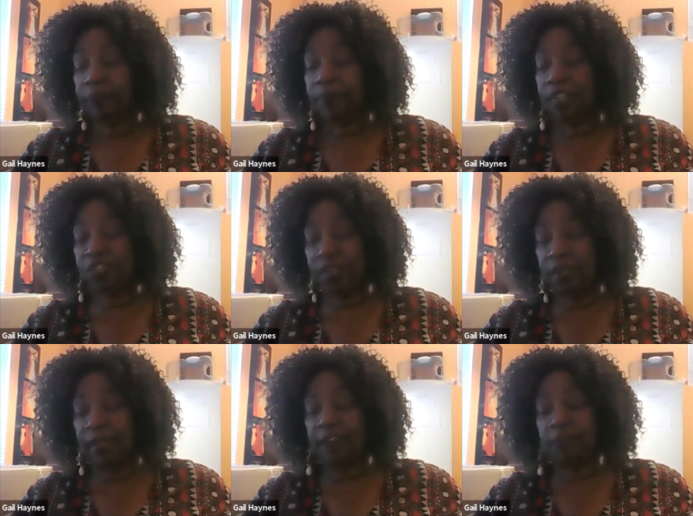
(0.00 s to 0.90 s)
But she
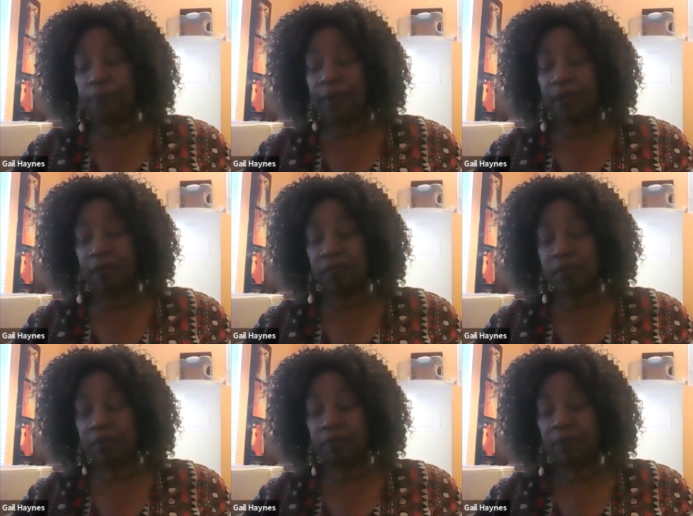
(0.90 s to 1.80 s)
loved puddles.
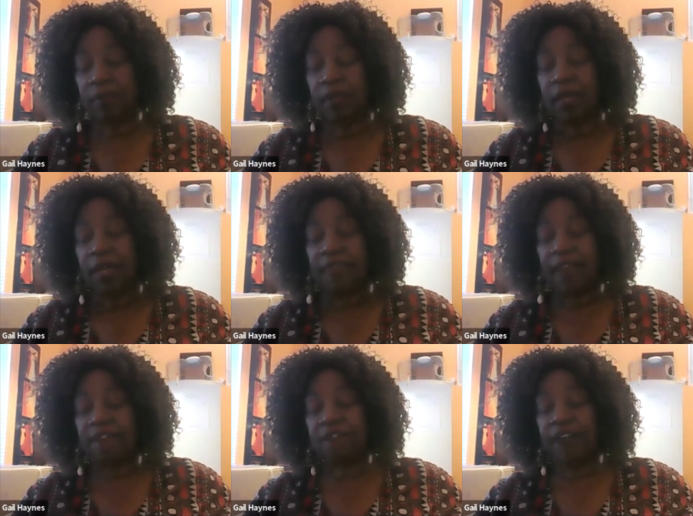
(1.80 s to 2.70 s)

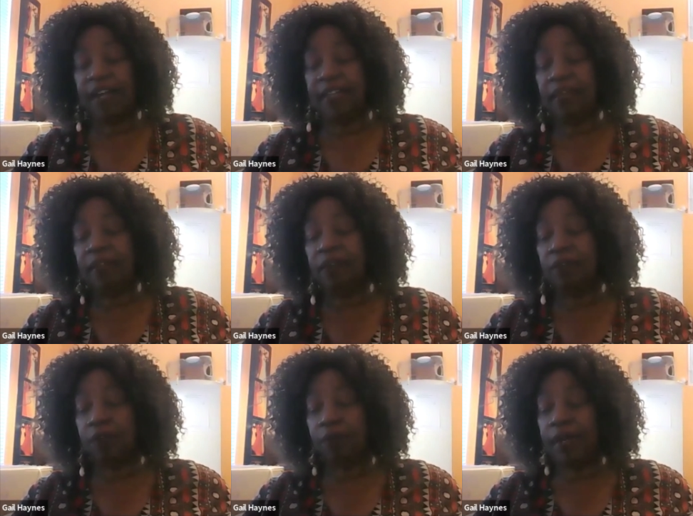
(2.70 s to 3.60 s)
That funny
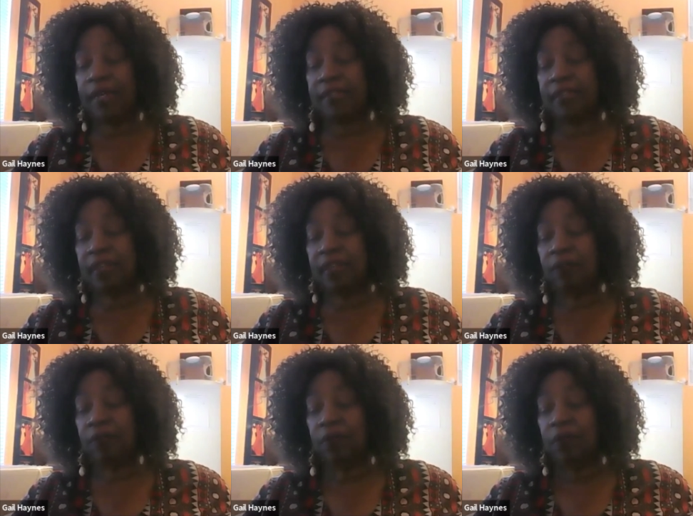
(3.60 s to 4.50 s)
little crazy
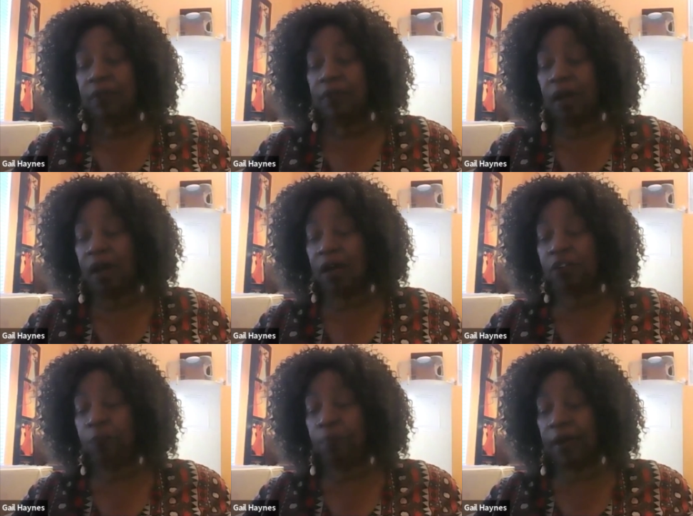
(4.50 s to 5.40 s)
dog
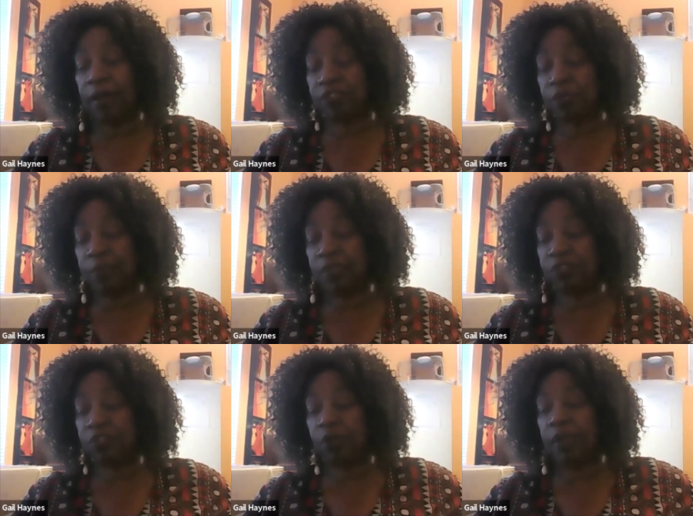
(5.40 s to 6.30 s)
who brought so much
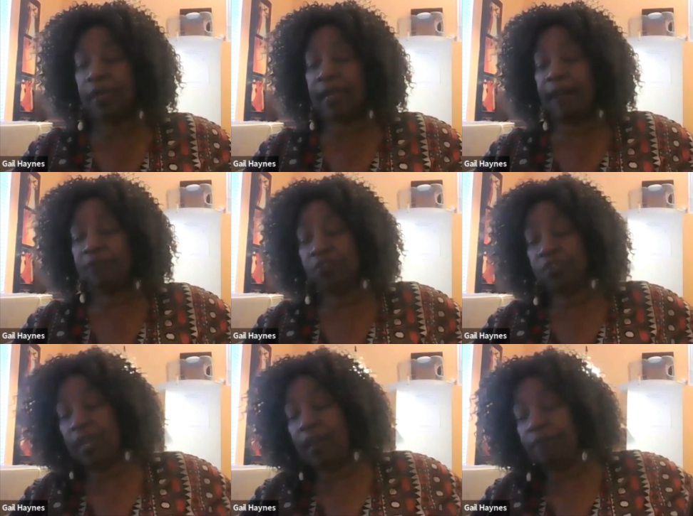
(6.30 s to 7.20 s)
joy and laughter
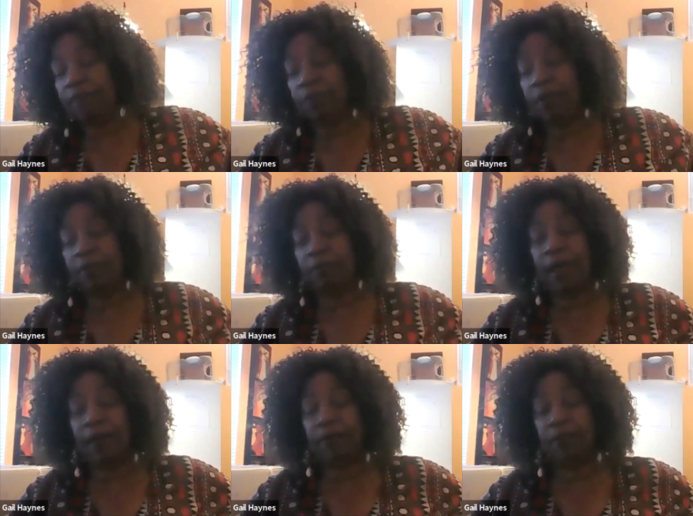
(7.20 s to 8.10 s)
to everyone
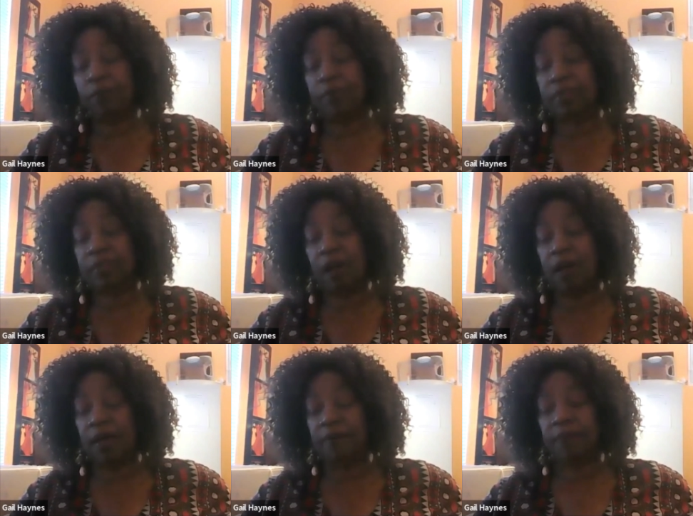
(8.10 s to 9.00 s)
around her was
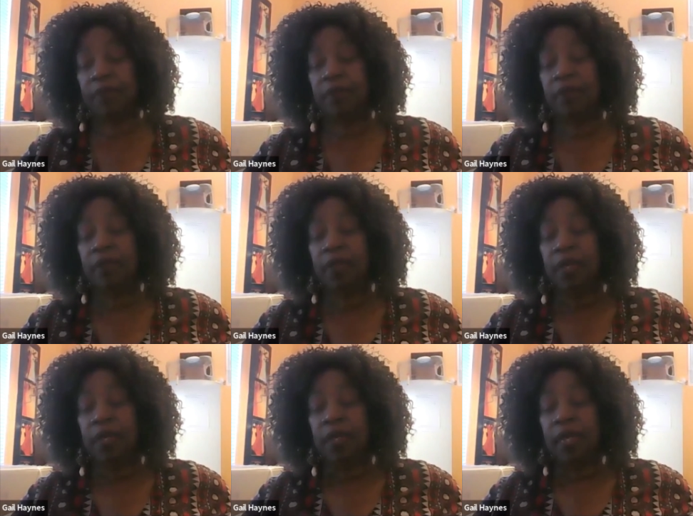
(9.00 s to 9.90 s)
gone.
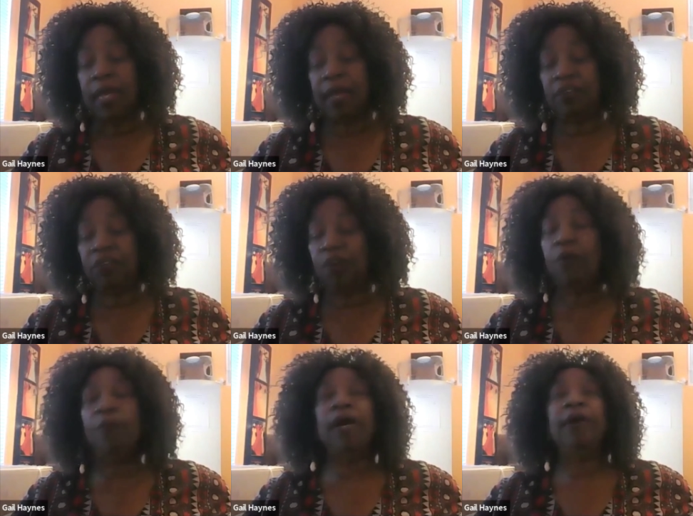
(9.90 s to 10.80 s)
And you know
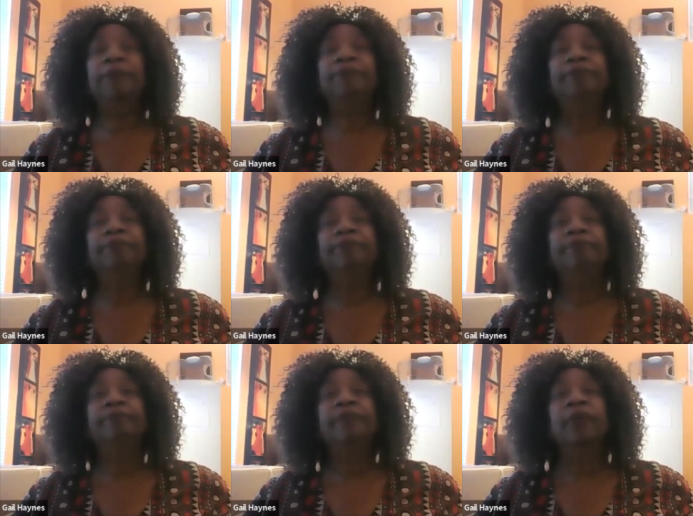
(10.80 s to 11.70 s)
what?
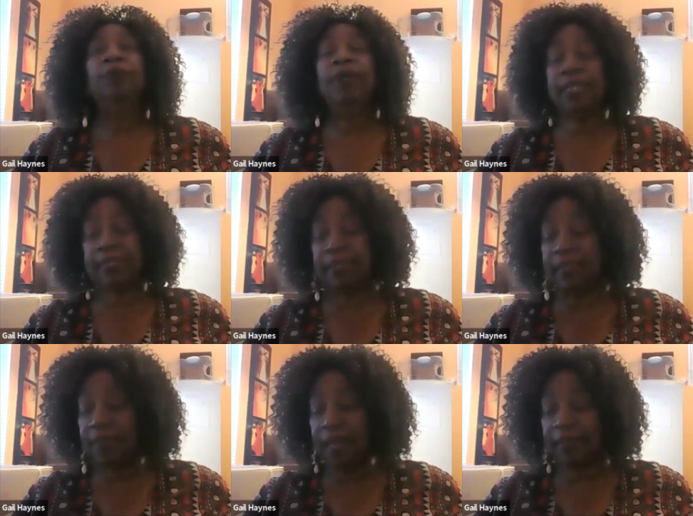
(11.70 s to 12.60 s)
We didn't
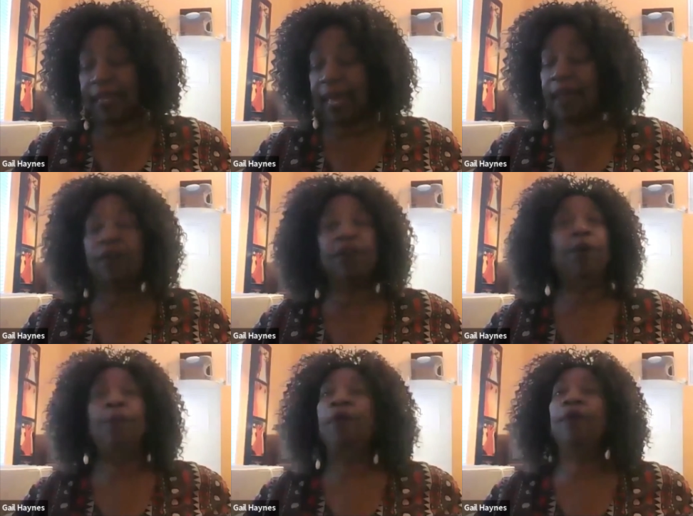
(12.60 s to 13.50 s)
see that cat
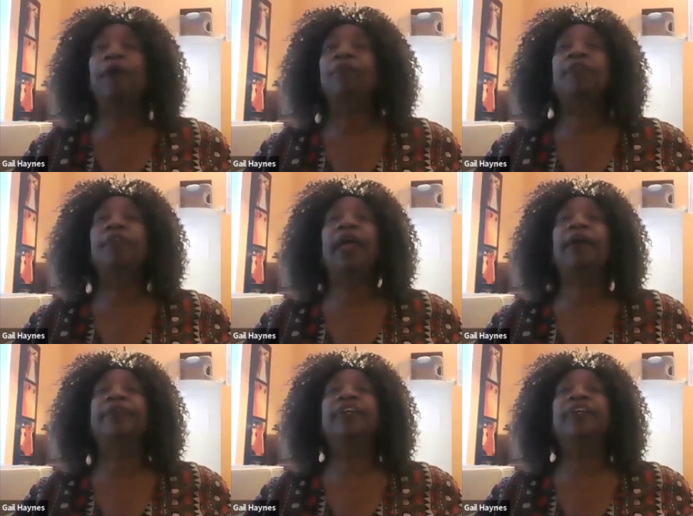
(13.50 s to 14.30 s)
no more after that.